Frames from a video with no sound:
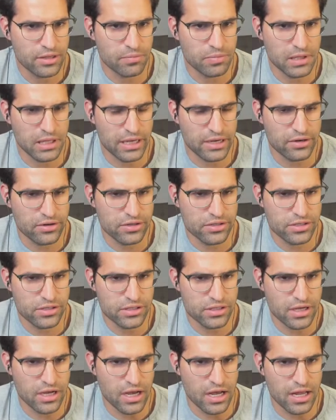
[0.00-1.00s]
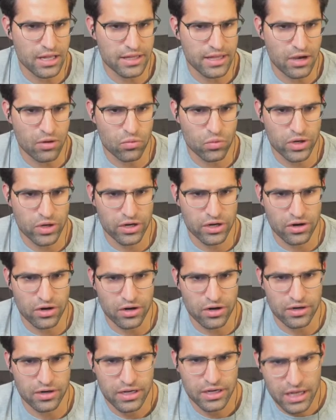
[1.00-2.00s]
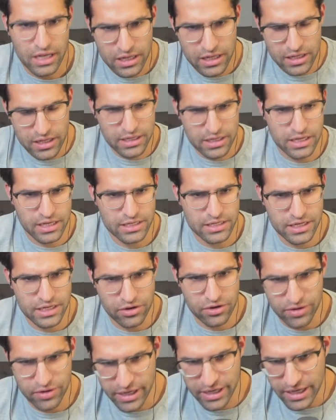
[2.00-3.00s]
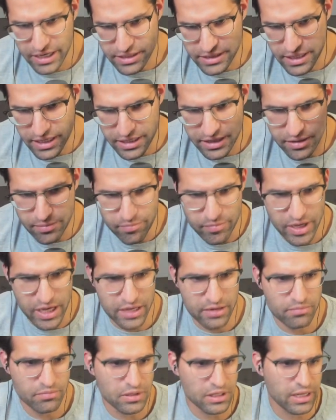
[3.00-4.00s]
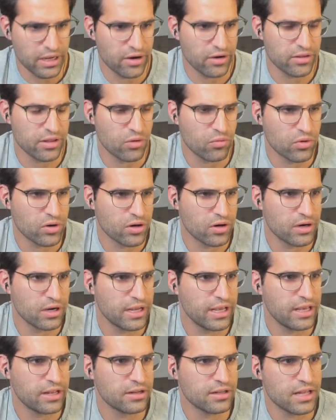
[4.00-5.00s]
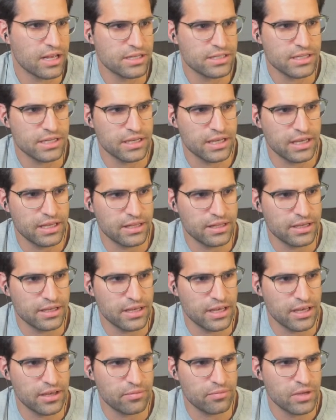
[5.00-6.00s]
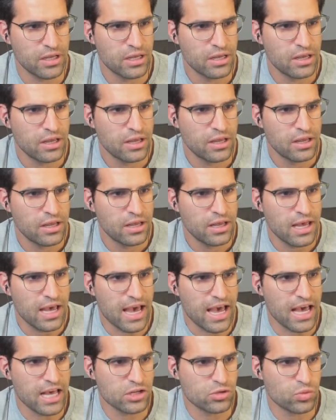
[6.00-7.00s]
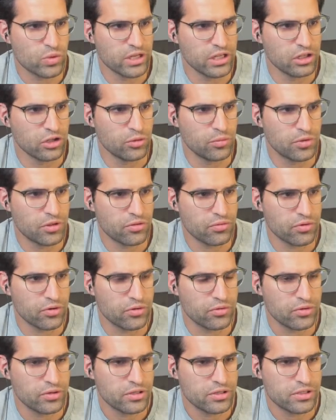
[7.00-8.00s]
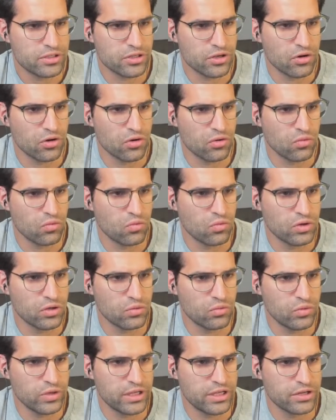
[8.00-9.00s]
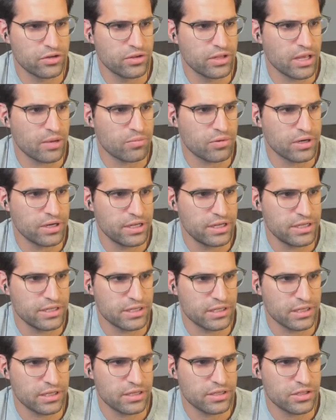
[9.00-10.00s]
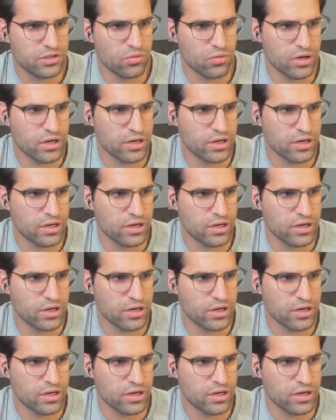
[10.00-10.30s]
Get the players that we are considering as like the main player that we're analyzing in the game as we loop through. So we can do that pretty easily.